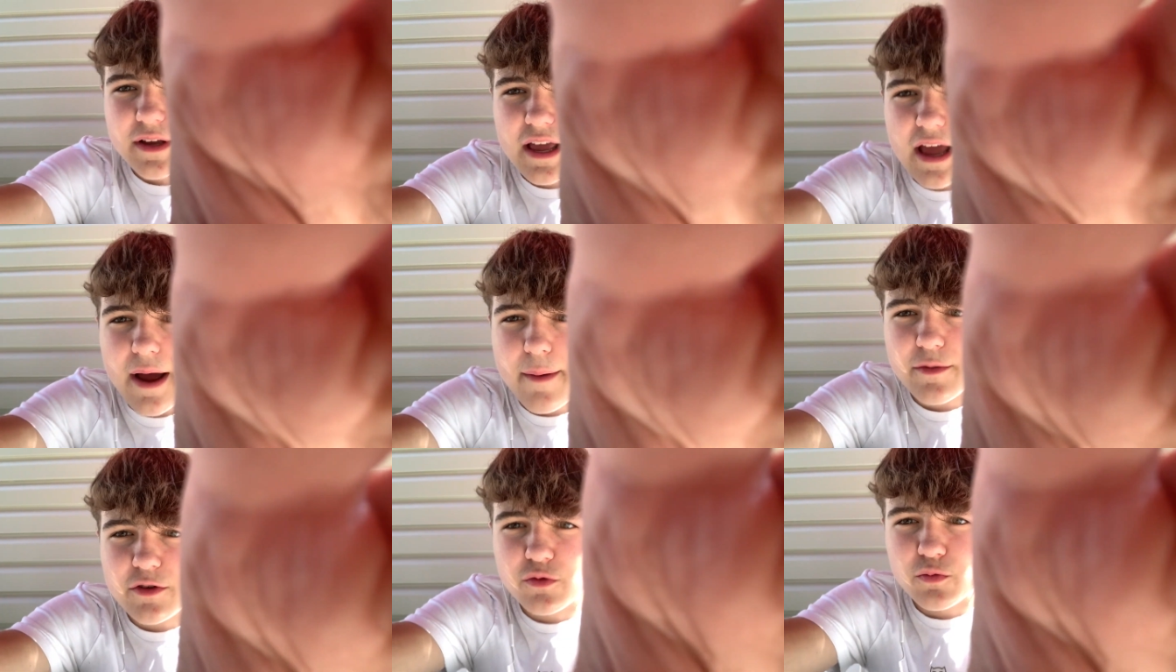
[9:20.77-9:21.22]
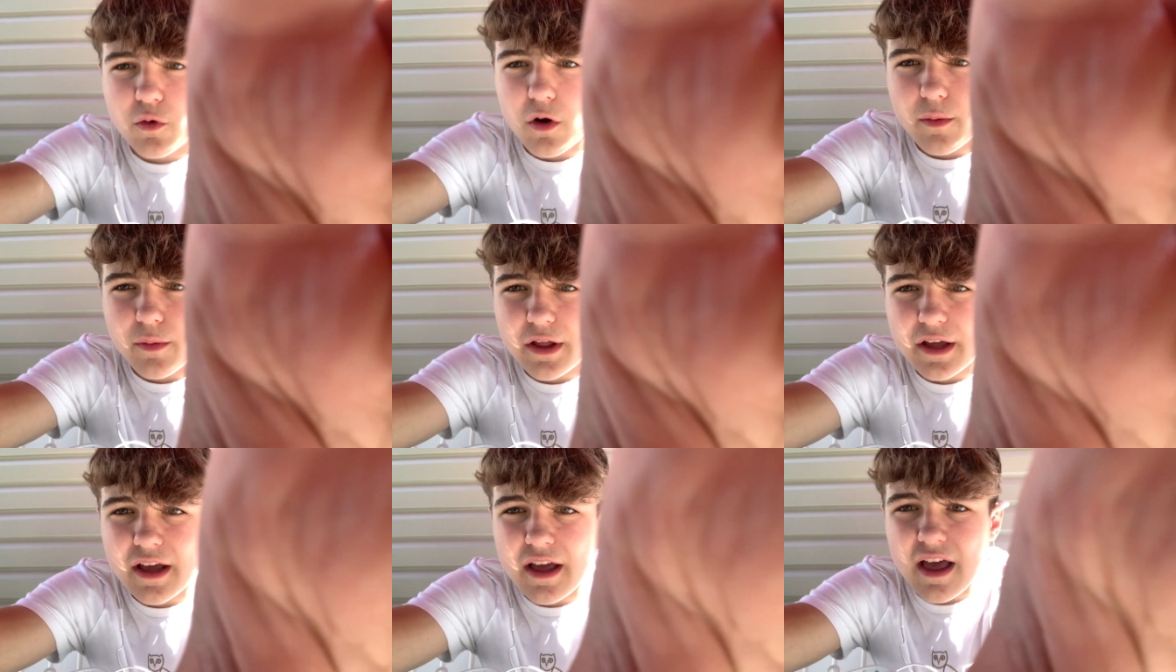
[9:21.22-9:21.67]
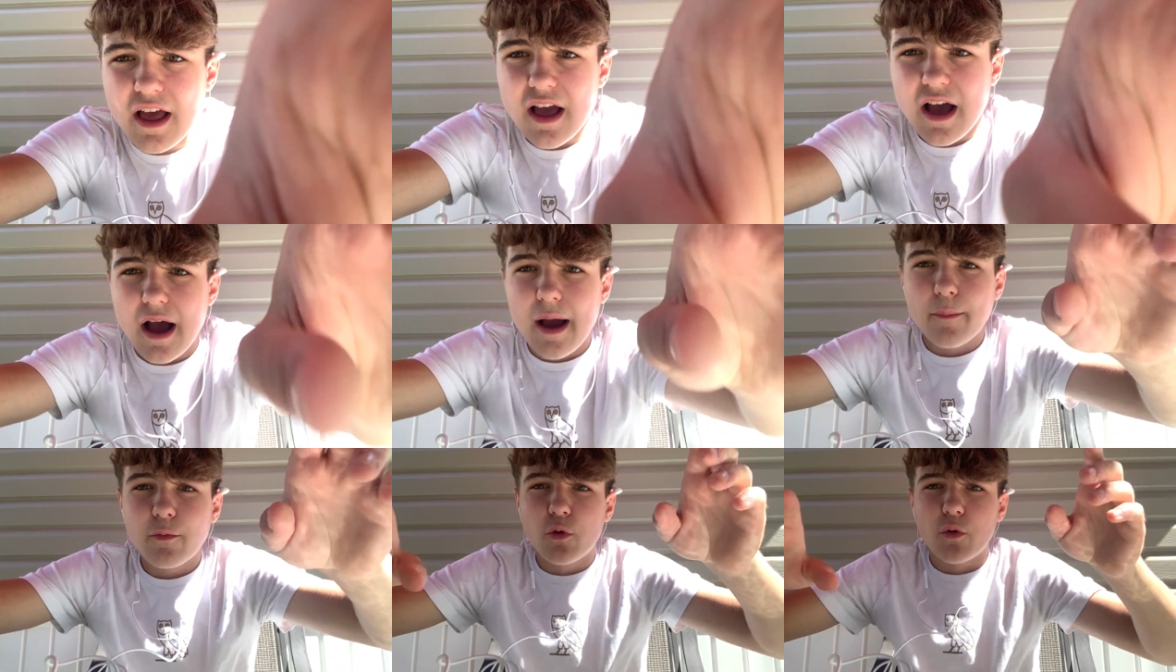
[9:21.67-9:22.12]
camera's wobbling,
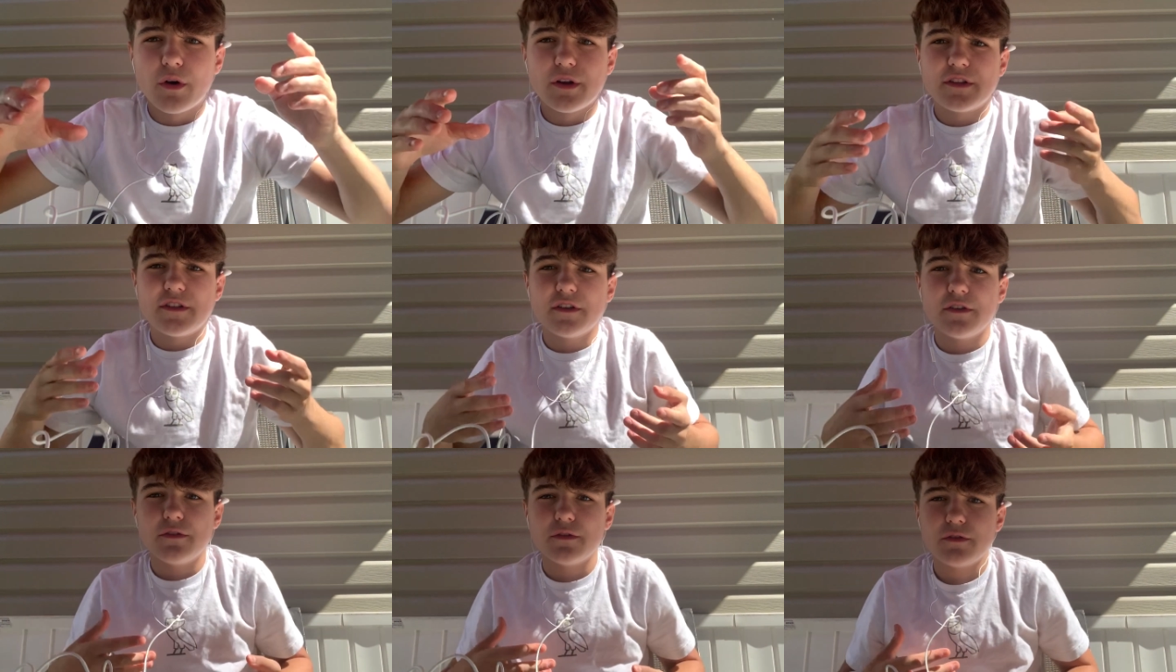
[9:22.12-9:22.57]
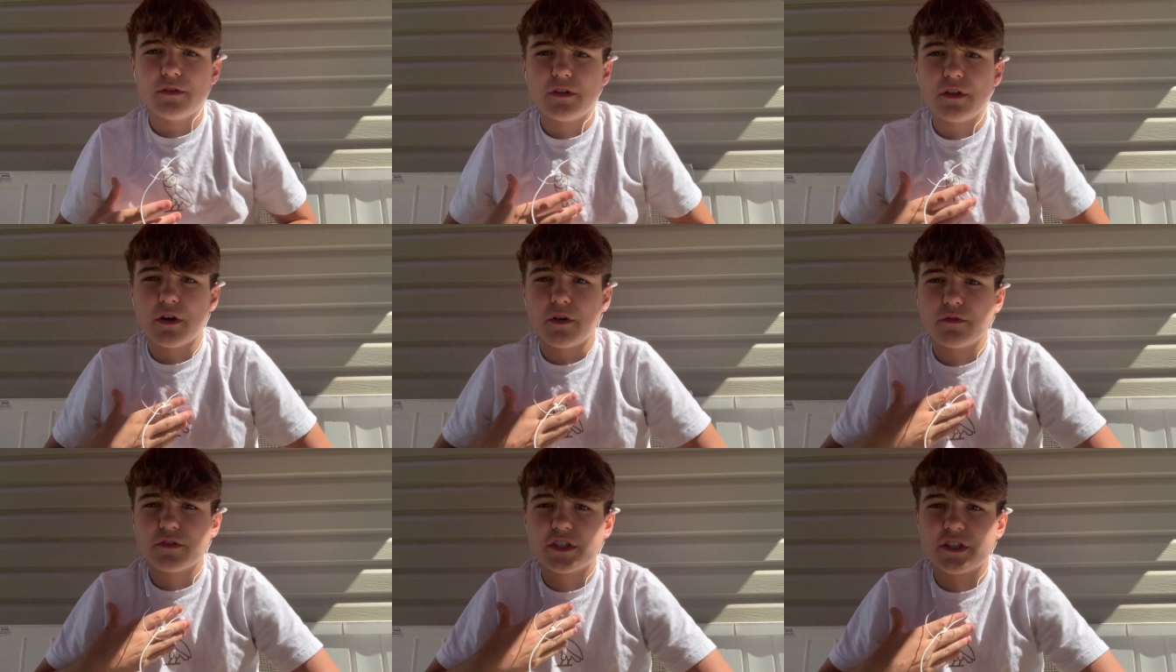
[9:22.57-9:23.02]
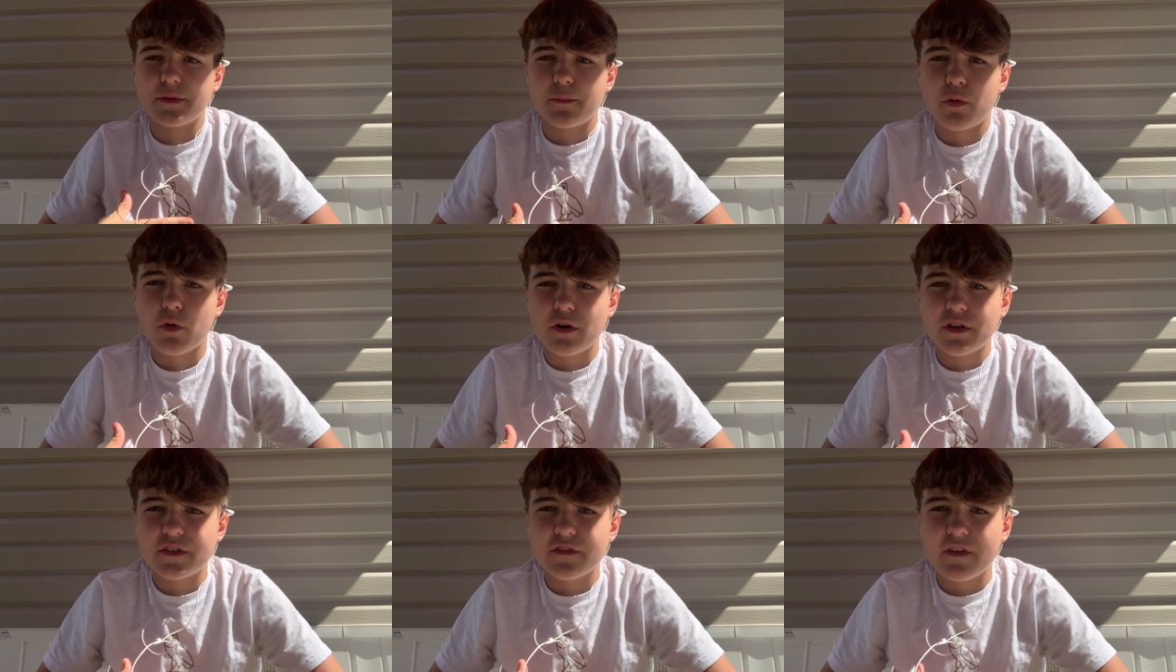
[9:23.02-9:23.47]
I'm going to,
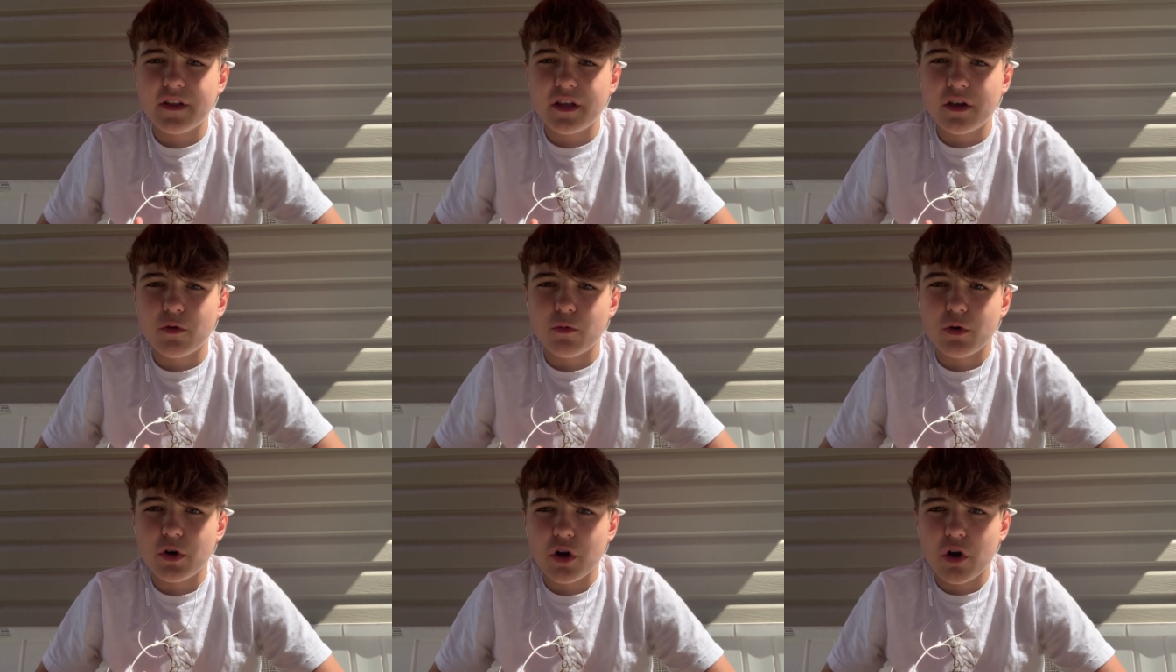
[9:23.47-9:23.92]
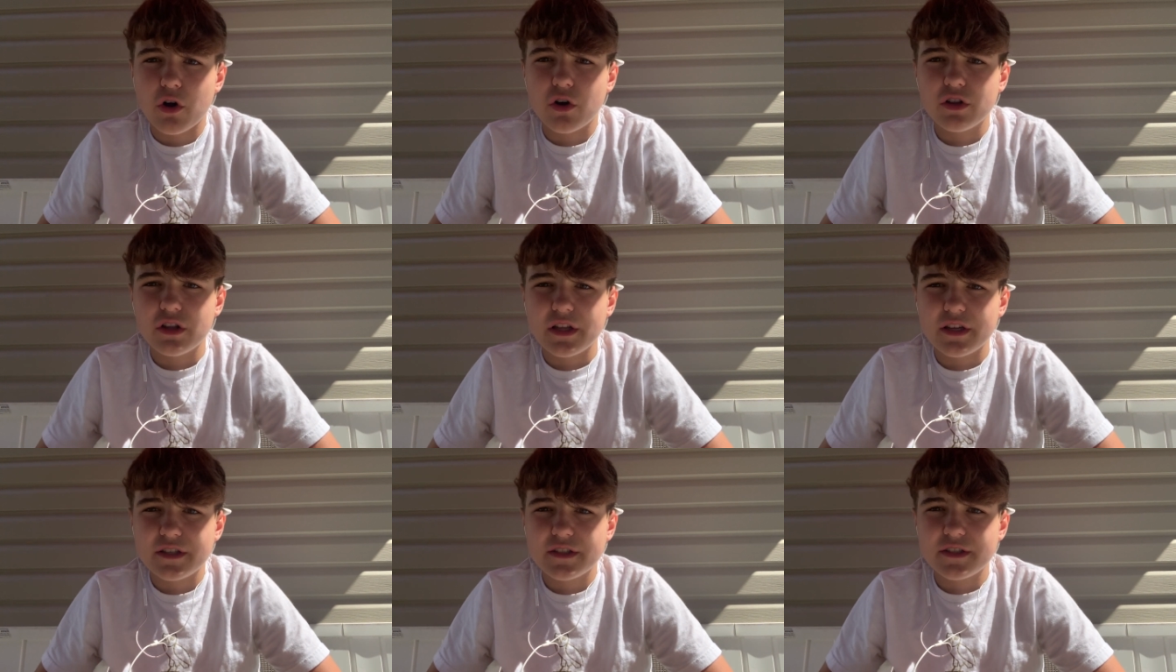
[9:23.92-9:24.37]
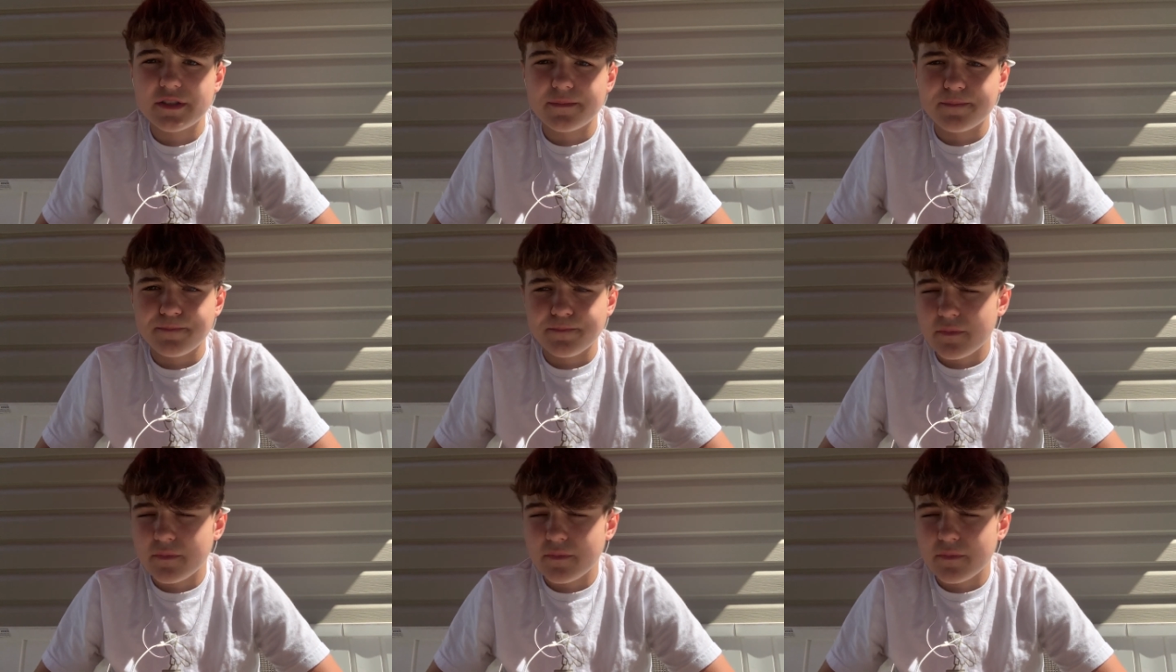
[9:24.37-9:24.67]
support his video regardless.